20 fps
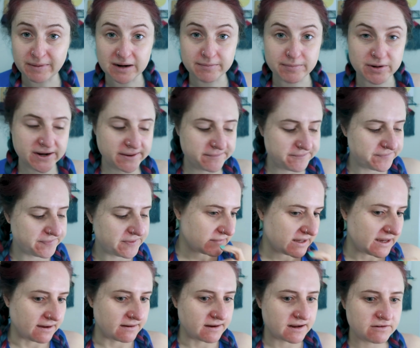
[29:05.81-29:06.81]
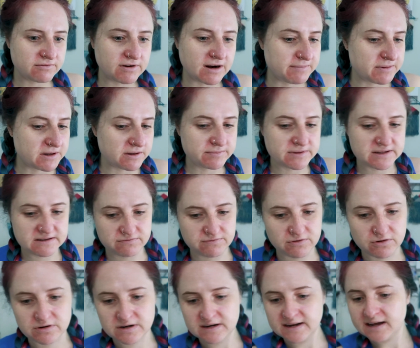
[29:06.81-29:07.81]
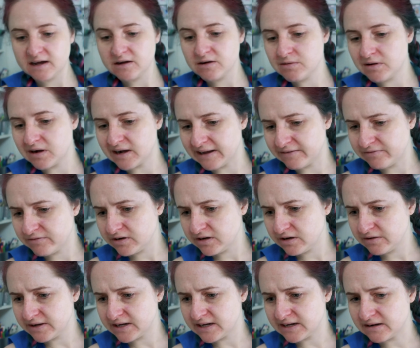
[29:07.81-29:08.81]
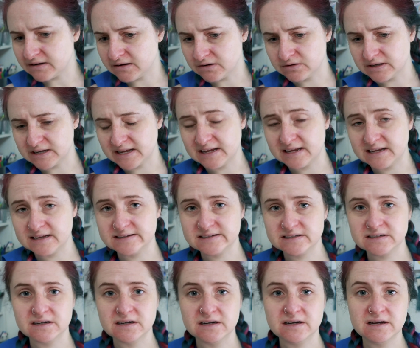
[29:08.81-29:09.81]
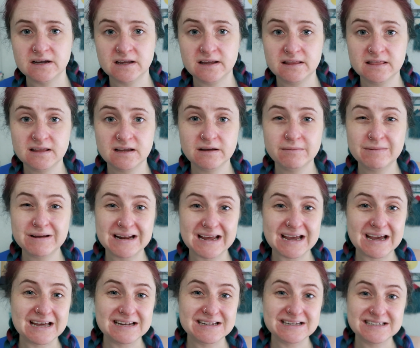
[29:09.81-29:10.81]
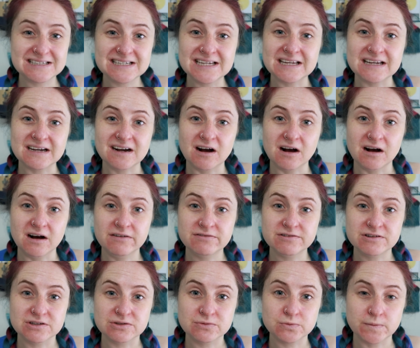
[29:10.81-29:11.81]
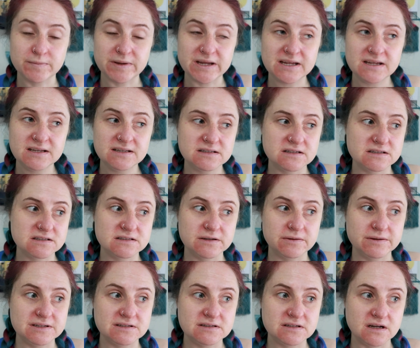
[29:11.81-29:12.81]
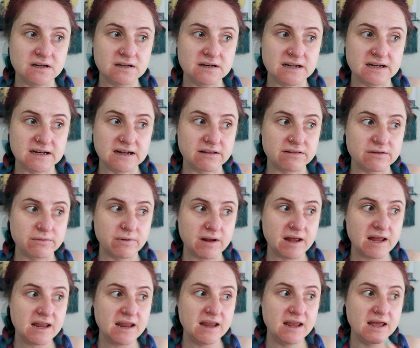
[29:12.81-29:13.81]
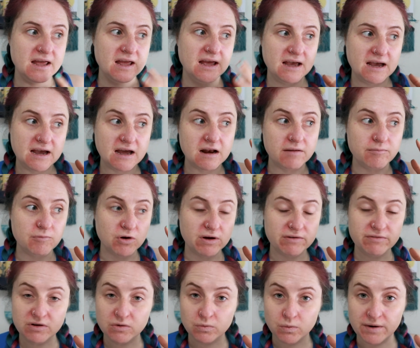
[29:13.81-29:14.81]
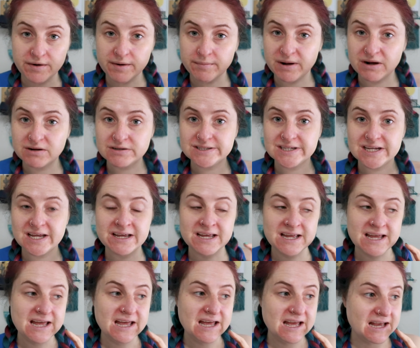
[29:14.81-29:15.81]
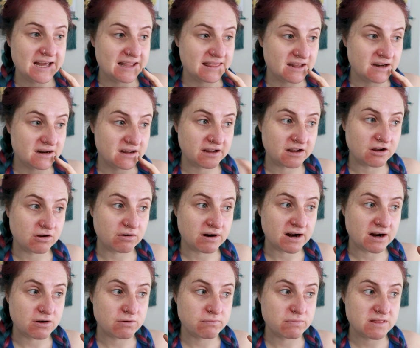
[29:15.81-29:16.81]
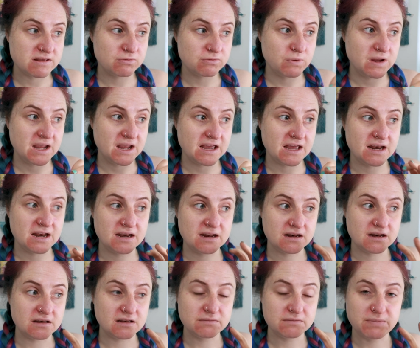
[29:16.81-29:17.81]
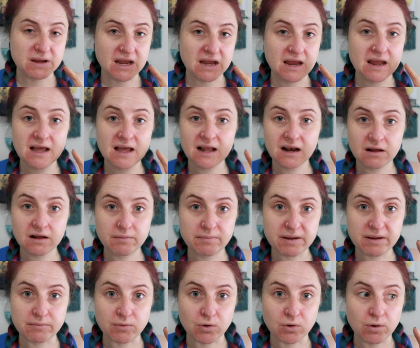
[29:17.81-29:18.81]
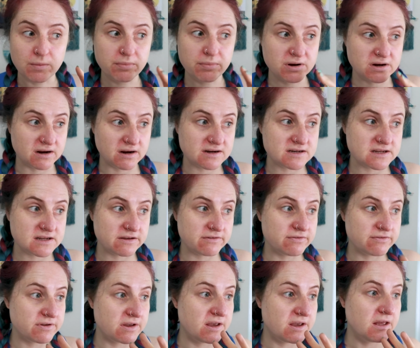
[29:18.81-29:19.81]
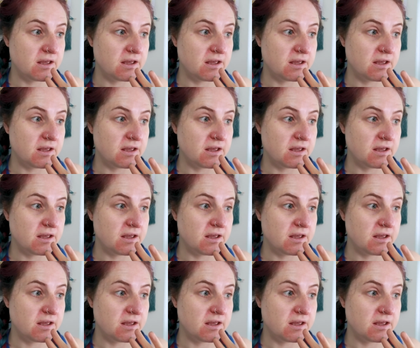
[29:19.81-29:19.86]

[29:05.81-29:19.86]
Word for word: Magpie. Yeah, I'm going to wrap up this vlog now. I have no idea how long it is. I think I'm going to edit it after swimming, just so it's done and out the way, and I'm not having to worry about it. And then I can crack on with this weekend and just be a little bit more productive.